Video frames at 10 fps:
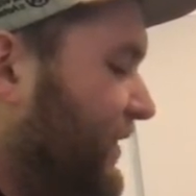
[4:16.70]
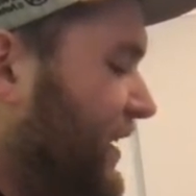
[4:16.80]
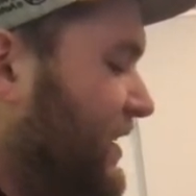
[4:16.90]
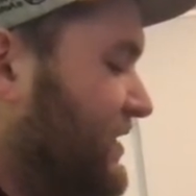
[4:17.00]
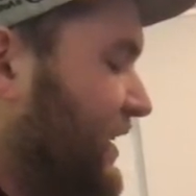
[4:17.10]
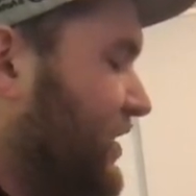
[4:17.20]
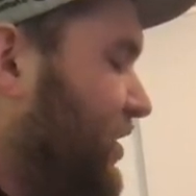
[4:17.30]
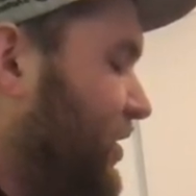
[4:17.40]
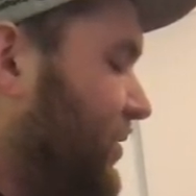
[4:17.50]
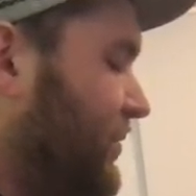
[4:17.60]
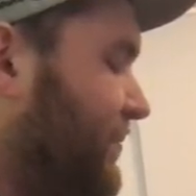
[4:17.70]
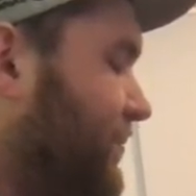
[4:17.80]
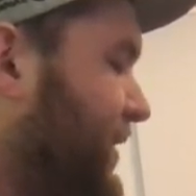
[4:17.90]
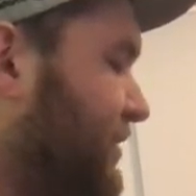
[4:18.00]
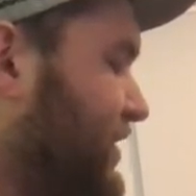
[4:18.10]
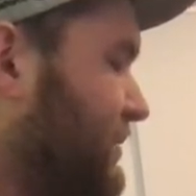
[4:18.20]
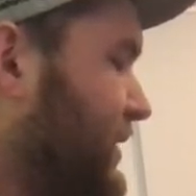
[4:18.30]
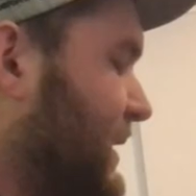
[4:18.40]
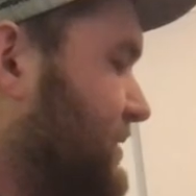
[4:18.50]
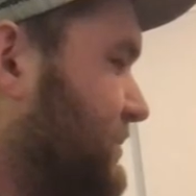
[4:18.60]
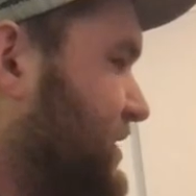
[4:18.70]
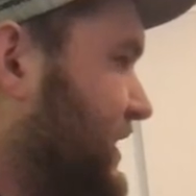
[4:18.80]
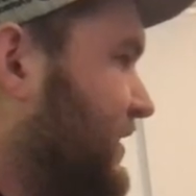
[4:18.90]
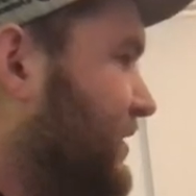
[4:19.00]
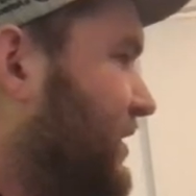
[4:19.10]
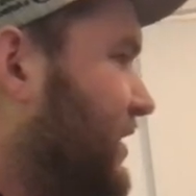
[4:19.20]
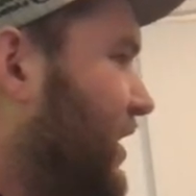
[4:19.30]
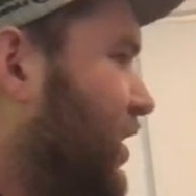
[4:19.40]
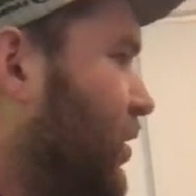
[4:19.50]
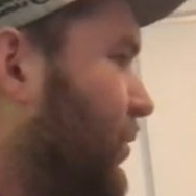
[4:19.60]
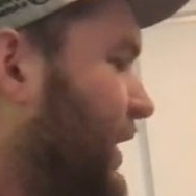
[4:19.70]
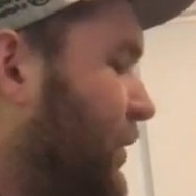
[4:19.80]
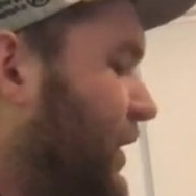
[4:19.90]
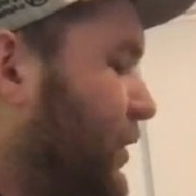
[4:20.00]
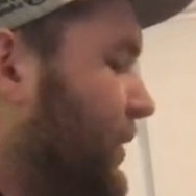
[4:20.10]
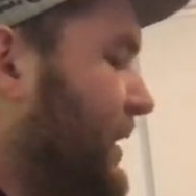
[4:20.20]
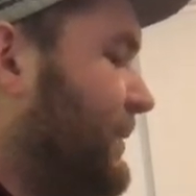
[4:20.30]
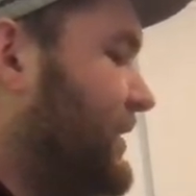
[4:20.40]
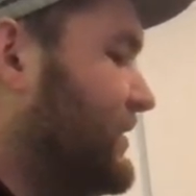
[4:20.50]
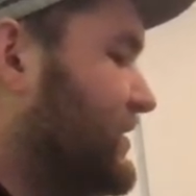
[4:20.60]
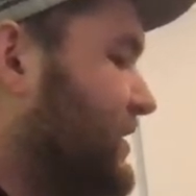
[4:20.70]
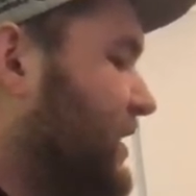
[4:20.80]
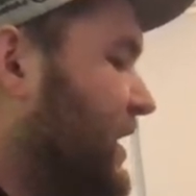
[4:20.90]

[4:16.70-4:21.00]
It's like, oh, everything becomes a machine? Oh, now I know what that means.